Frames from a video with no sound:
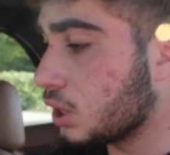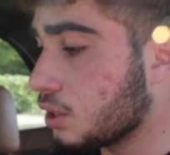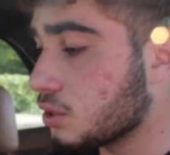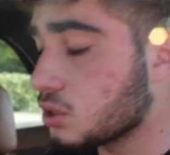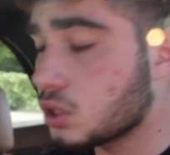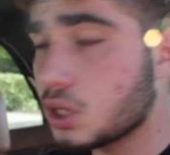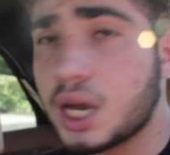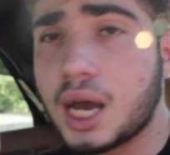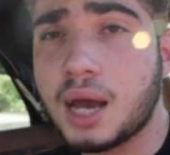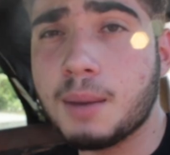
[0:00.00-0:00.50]

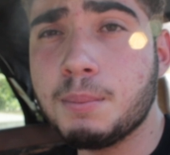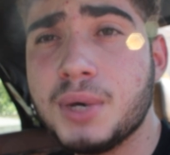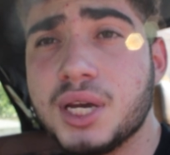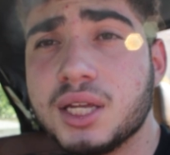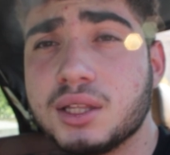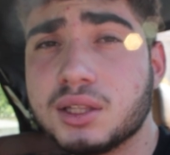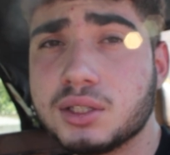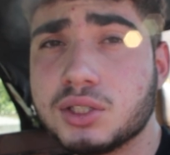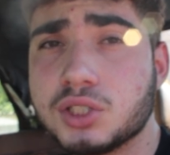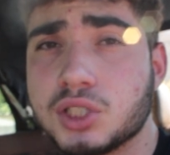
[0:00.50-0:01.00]
So yeah, I
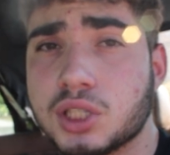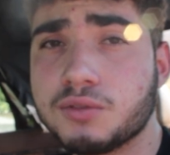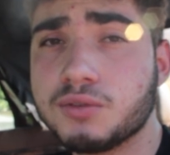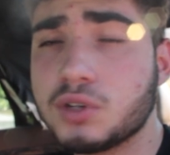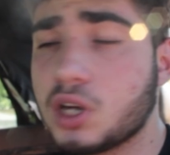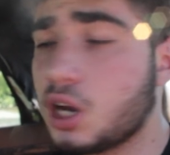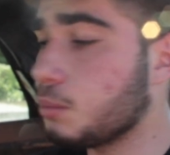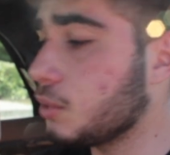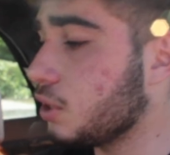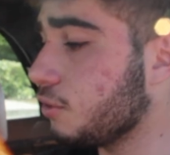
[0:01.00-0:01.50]
picked this shift
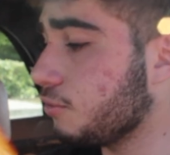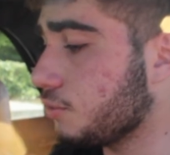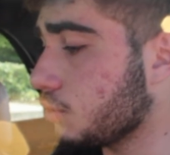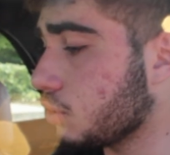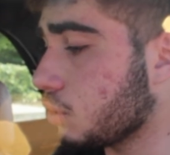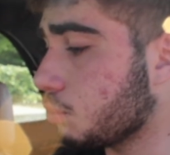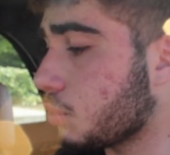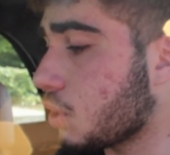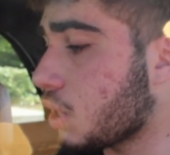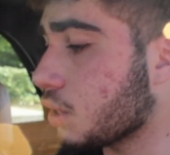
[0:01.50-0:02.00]
knob up
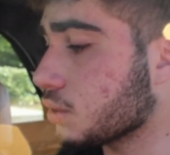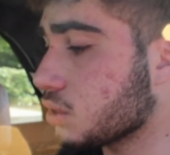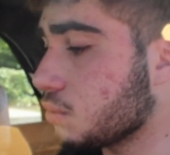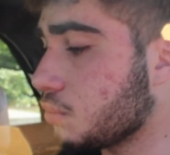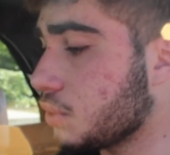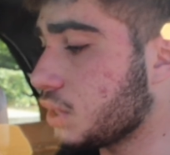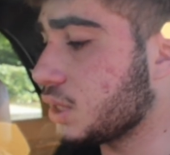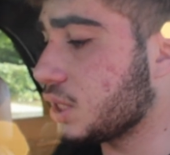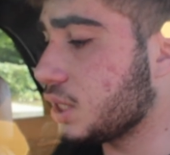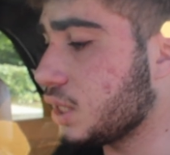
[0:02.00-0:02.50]
for
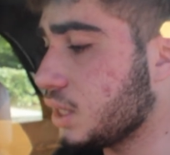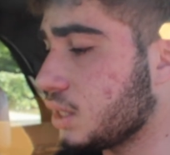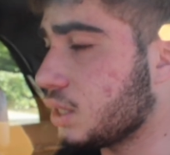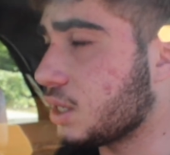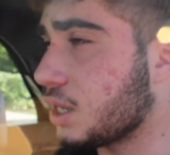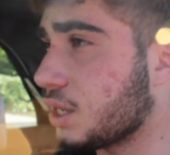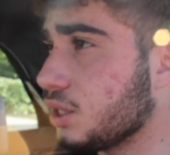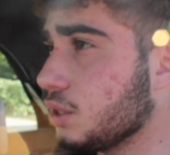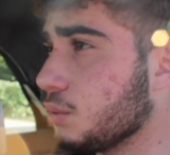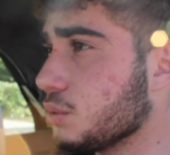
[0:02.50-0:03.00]
approximately,
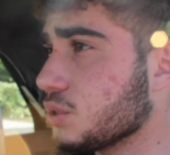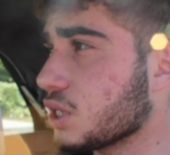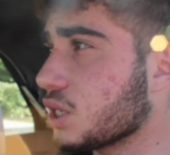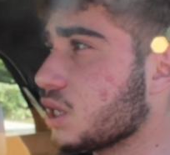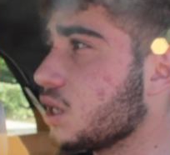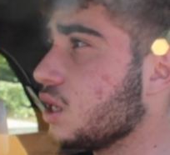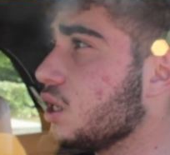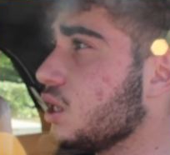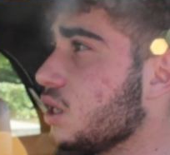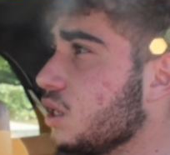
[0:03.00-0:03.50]
I think it was like
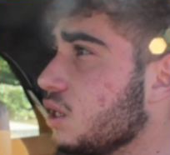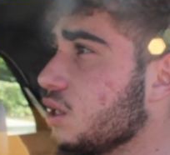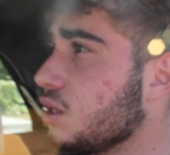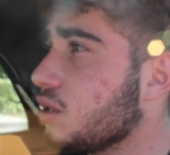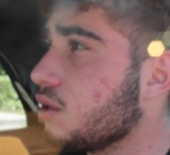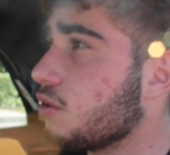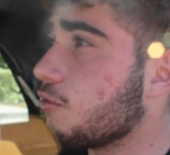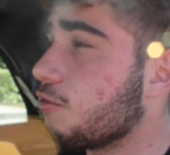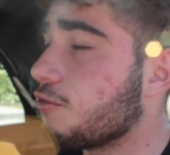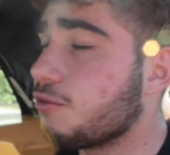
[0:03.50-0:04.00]

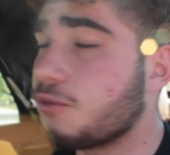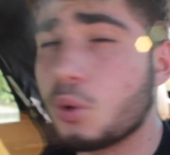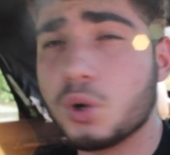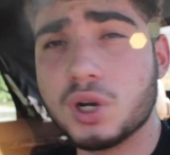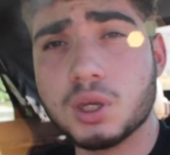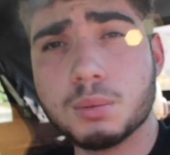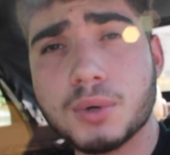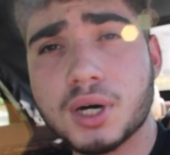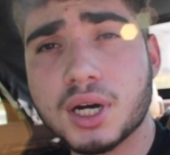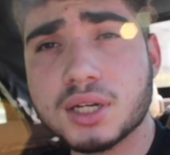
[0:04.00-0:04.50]

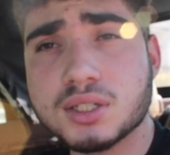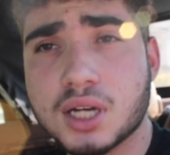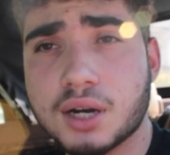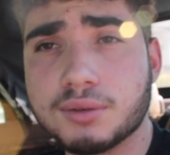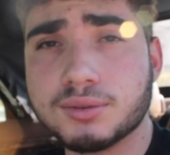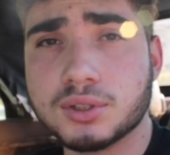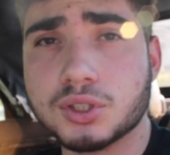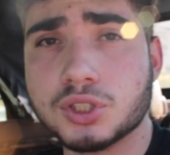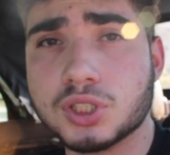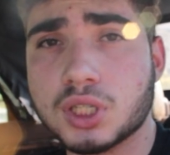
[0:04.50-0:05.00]
40 bucks
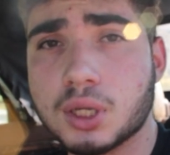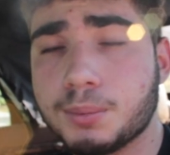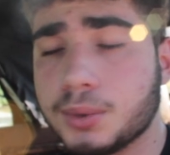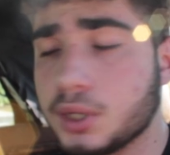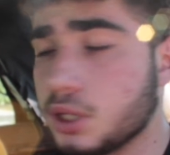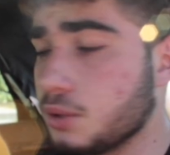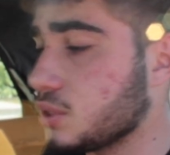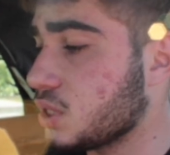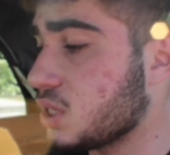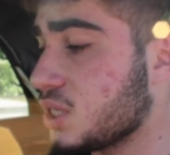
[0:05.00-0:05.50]
after
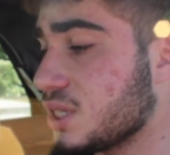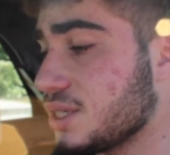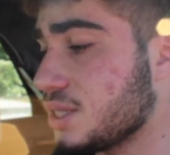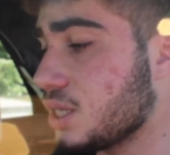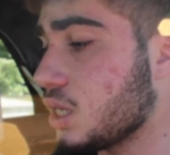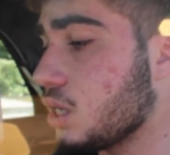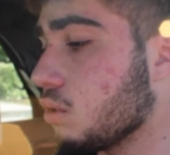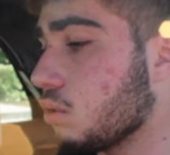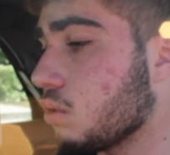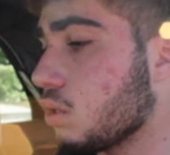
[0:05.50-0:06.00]
shipping. It was a
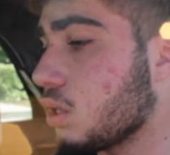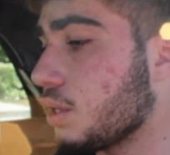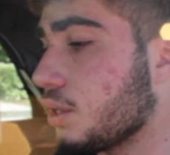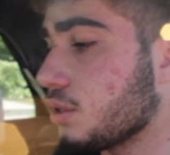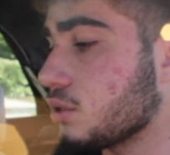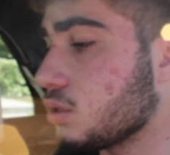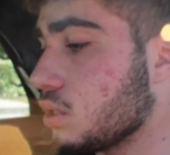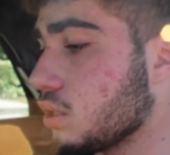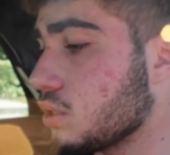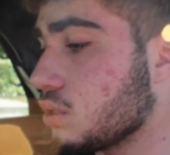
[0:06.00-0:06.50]
steal,
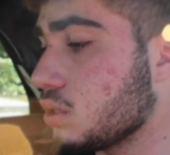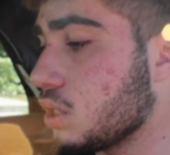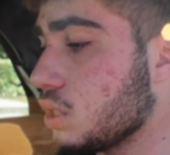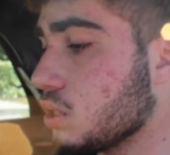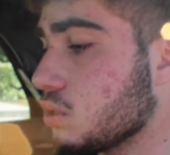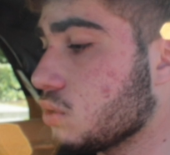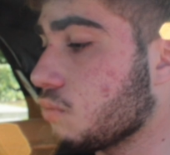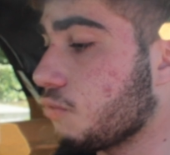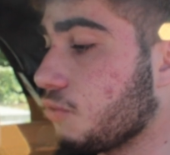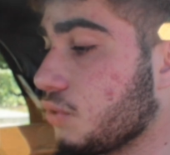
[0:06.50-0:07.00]
honestly, because
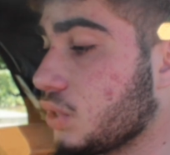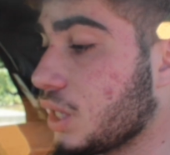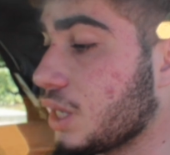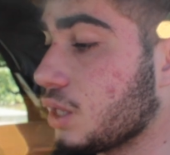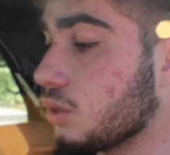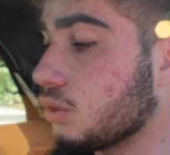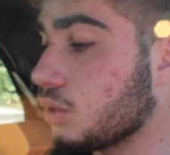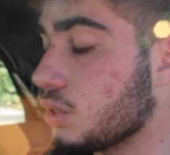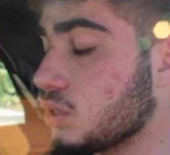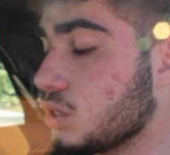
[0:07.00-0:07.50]
these for the
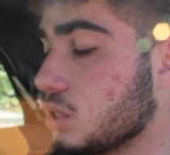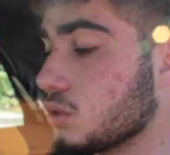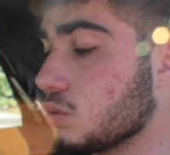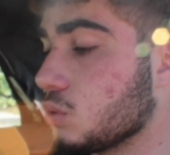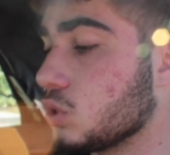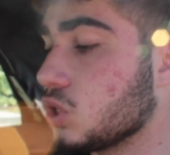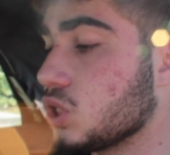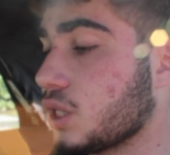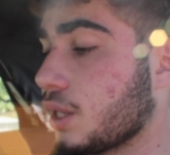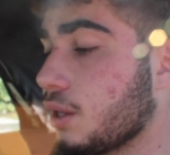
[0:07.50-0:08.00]
E36
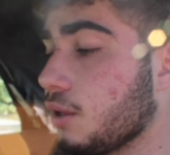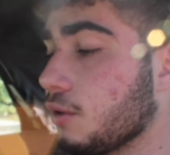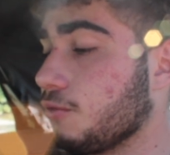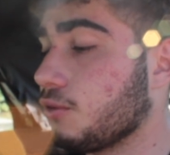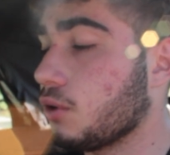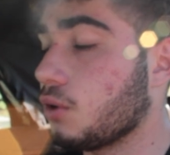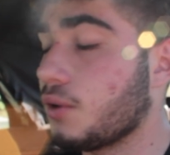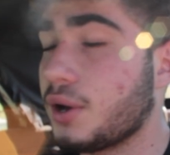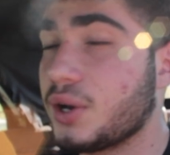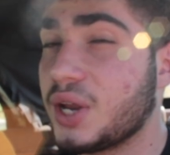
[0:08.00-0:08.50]
were selling
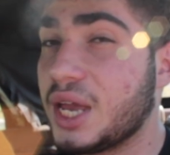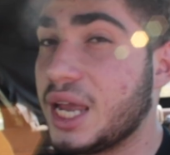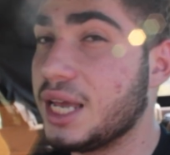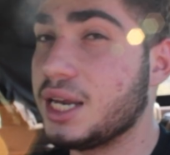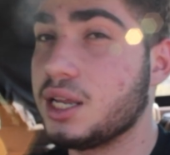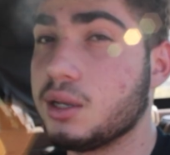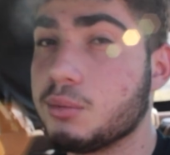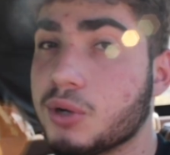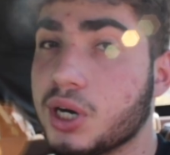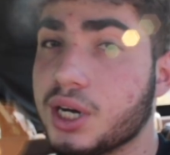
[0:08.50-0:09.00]
for around
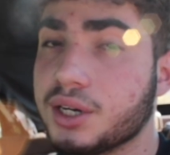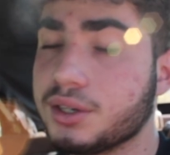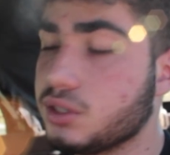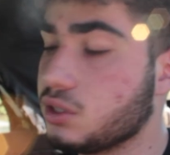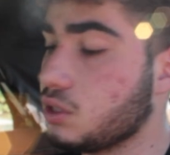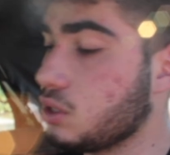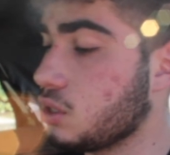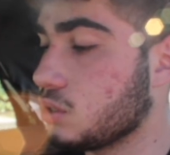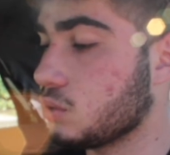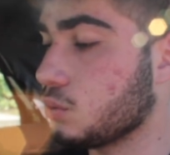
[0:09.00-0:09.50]
80
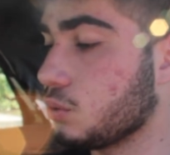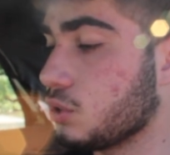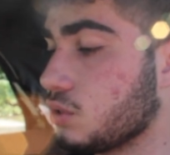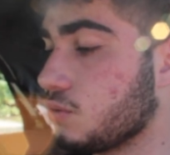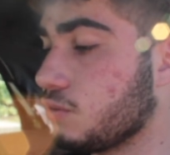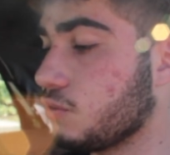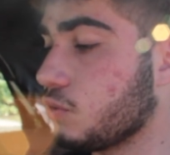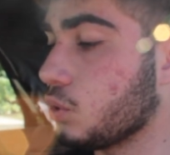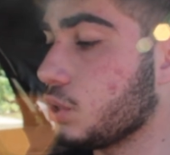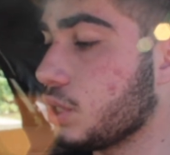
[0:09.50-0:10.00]
bucks. This was
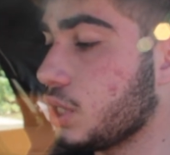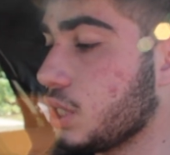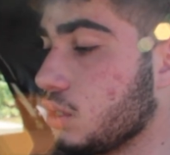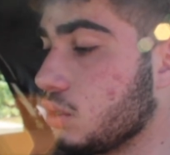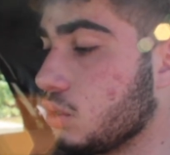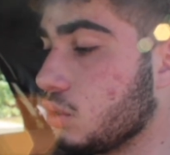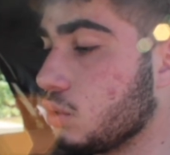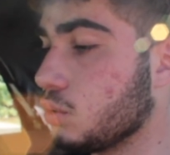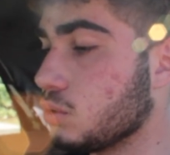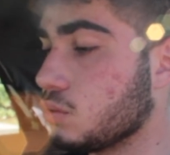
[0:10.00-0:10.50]
40
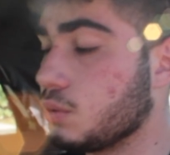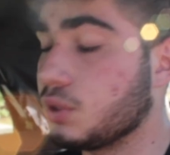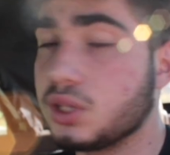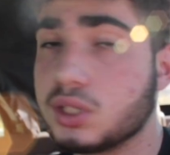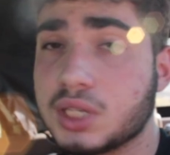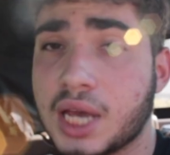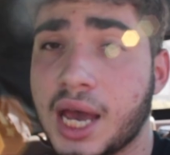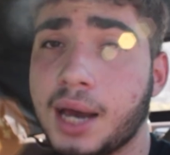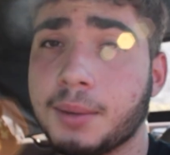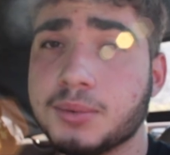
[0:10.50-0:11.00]
used
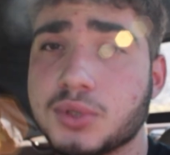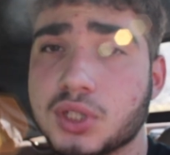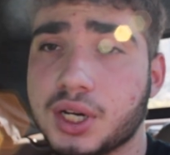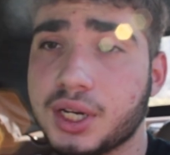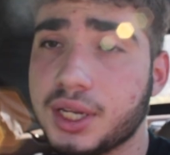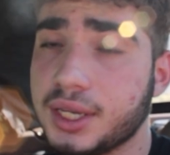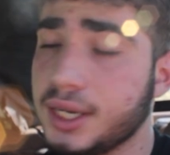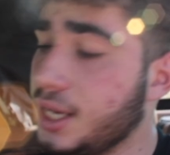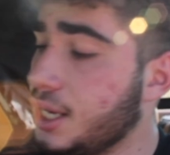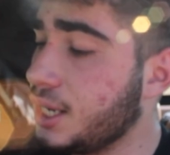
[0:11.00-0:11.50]
with tabs
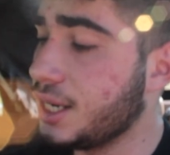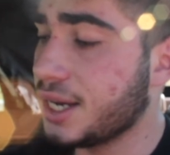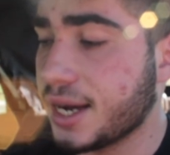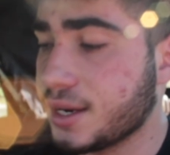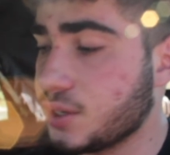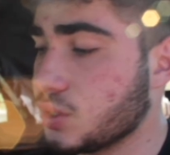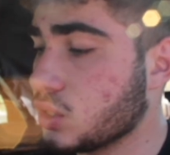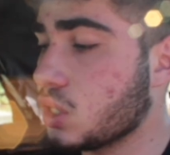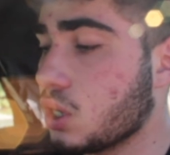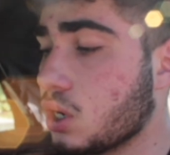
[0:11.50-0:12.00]
on it.
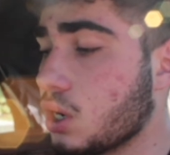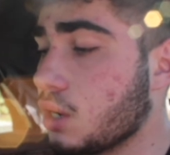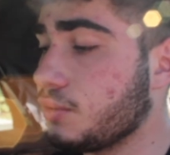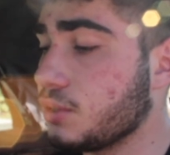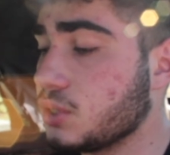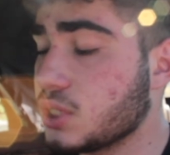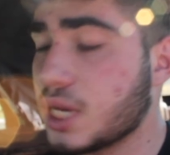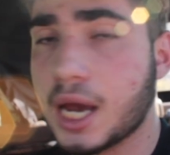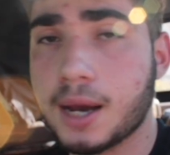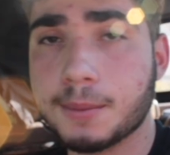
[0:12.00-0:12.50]
I just cut off
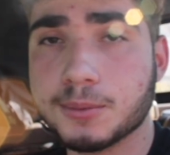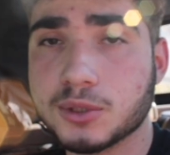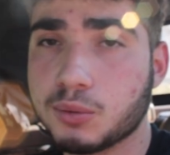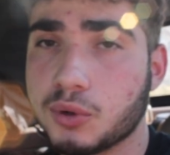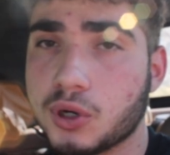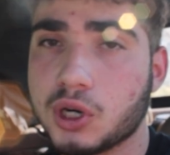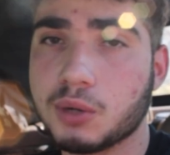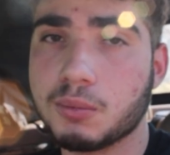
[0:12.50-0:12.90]
the tabs, put